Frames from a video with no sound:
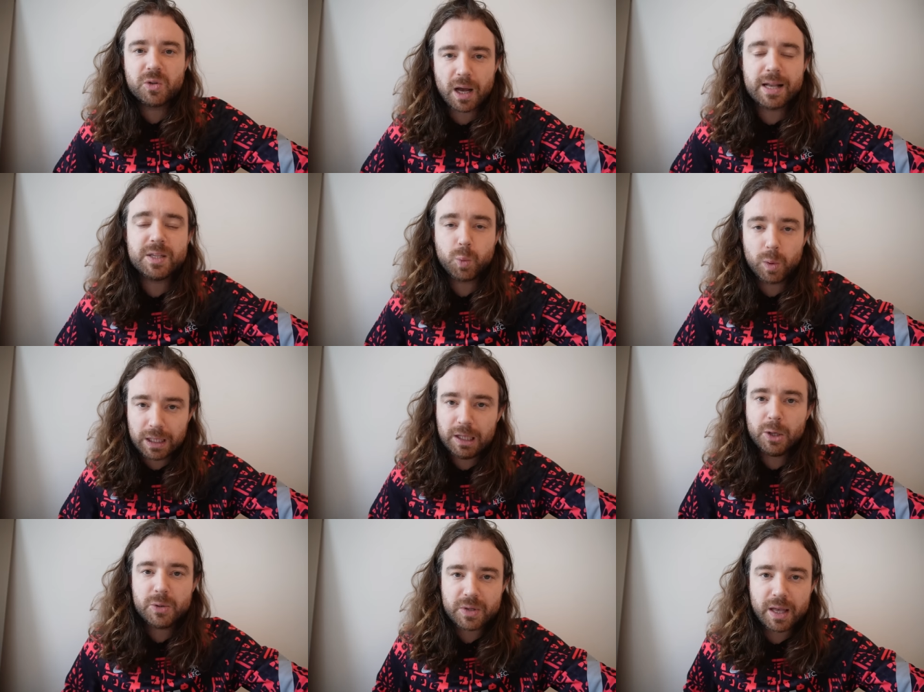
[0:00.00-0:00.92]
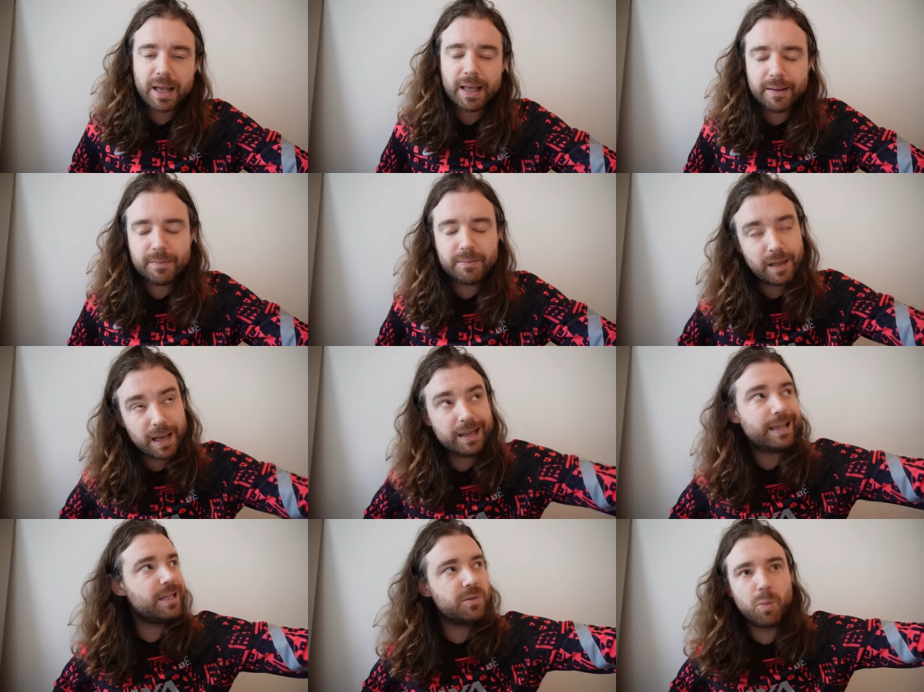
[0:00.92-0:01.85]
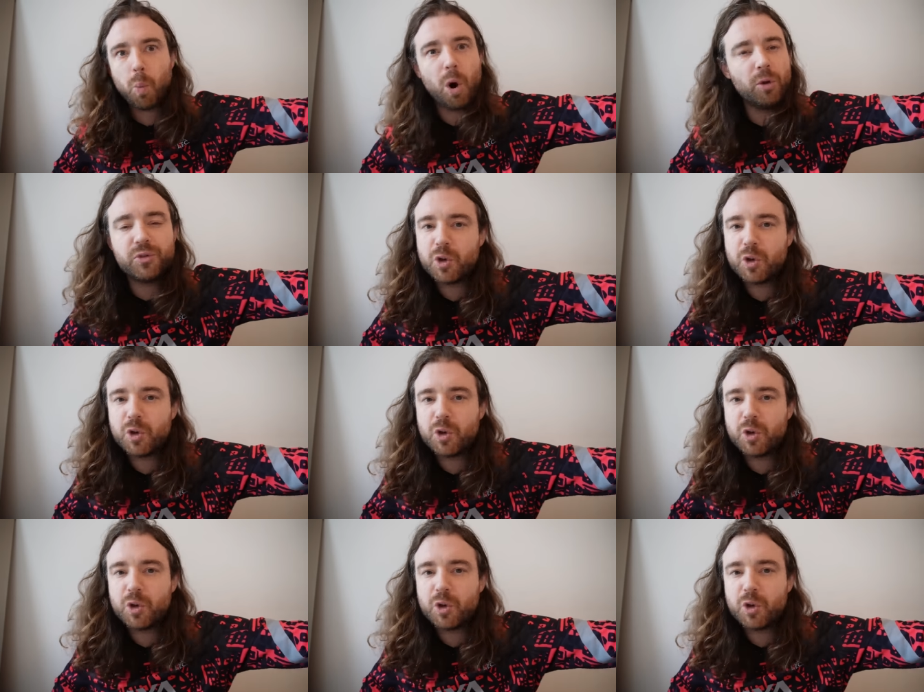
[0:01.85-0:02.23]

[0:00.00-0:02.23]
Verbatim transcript: sides will lose uh, at least one,